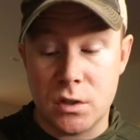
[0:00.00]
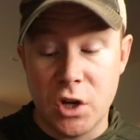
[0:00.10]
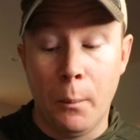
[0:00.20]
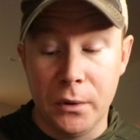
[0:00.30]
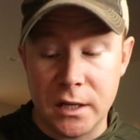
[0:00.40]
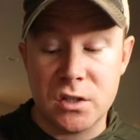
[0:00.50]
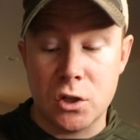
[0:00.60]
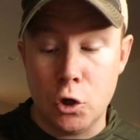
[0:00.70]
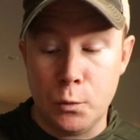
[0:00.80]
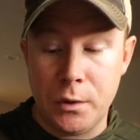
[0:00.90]
dumpling
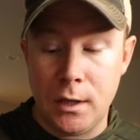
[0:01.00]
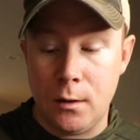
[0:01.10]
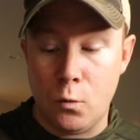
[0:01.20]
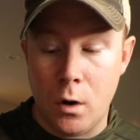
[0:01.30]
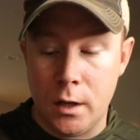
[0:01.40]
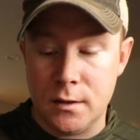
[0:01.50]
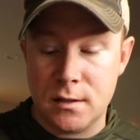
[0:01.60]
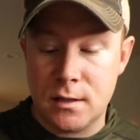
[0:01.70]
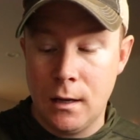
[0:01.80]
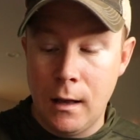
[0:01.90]
soup, it
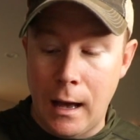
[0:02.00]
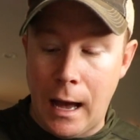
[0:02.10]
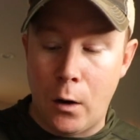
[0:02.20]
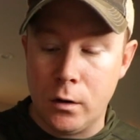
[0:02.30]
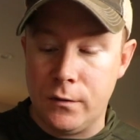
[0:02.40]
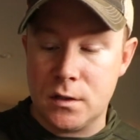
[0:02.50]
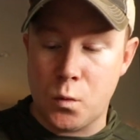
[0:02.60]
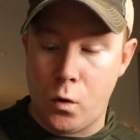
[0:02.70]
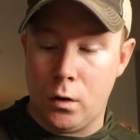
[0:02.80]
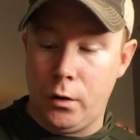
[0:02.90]
was out of this
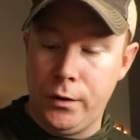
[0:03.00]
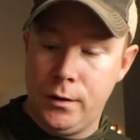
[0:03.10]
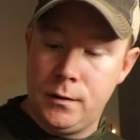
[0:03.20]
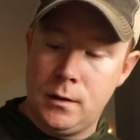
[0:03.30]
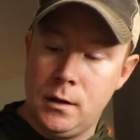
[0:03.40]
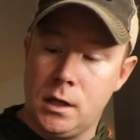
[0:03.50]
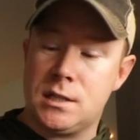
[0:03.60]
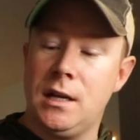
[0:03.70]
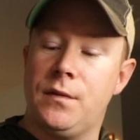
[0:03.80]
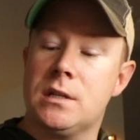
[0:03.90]
world. Let's
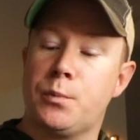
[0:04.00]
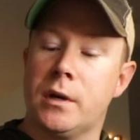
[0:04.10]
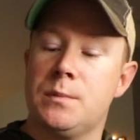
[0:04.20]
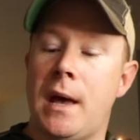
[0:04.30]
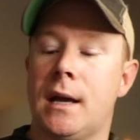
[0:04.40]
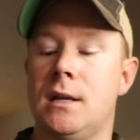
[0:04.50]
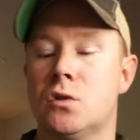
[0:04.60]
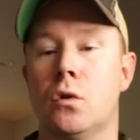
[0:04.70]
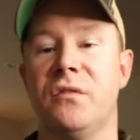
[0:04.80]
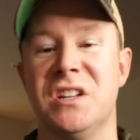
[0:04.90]
see if this brings back any
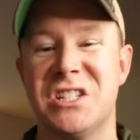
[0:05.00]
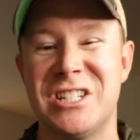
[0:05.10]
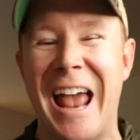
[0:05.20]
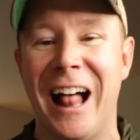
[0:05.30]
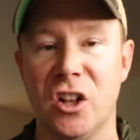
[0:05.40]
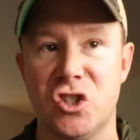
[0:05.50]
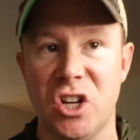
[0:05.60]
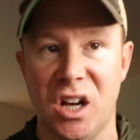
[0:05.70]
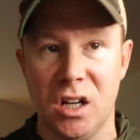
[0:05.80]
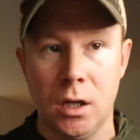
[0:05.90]
sort of
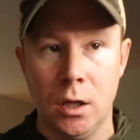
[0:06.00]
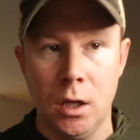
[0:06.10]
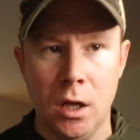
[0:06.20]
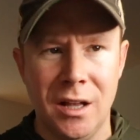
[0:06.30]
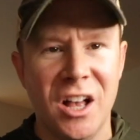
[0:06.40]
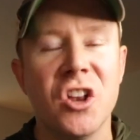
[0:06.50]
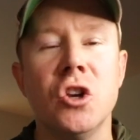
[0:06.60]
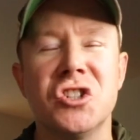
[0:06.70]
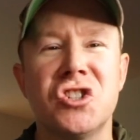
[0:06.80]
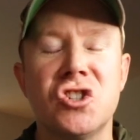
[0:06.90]
nostalgia.
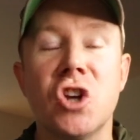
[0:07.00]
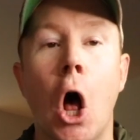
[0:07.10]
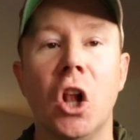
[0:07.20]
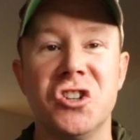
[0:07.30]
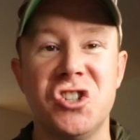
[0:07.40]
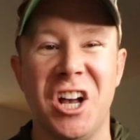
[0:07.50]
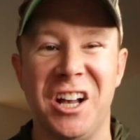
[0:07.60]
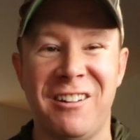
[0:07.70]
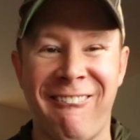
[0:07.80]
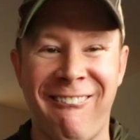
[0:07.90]

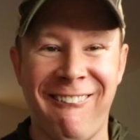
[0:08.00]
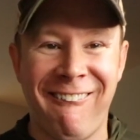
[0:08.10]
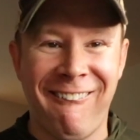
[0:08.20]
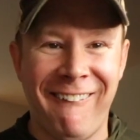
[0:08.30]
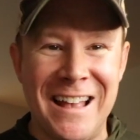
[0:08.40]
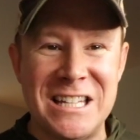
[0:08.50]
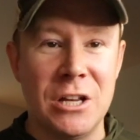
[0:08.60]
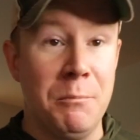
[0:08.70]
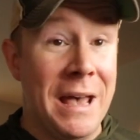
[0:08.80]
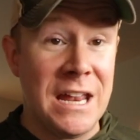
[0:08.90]
Nostalgia.
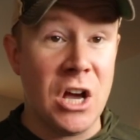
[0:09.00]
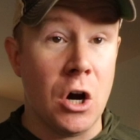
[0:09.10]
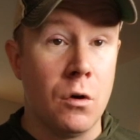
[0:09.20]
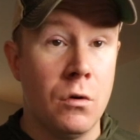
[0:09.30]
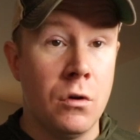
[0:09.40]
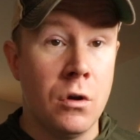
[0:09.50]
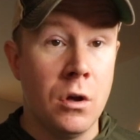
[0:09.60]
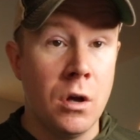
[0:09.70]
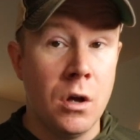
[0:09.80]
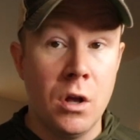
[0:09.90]
Tomato.
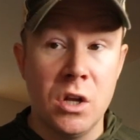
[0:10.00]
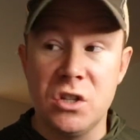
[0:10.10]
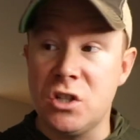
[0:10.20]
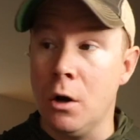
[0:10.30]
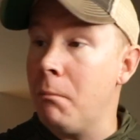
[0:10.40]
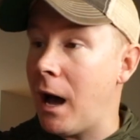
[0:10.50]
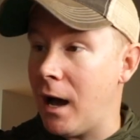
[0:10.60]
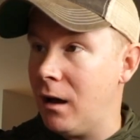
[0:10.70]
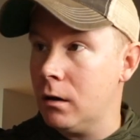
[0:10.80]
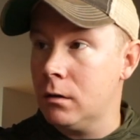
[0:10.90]

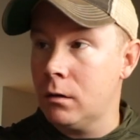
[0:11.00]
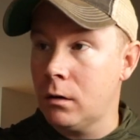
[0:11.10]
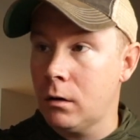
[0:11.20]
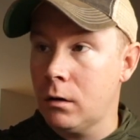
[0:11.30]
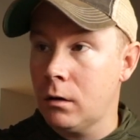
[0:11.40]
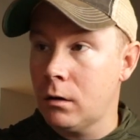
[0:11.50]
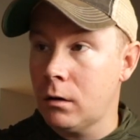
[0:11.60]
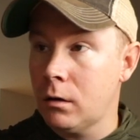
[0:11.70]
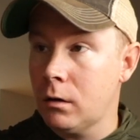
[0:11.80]
Nobody cares, Sean.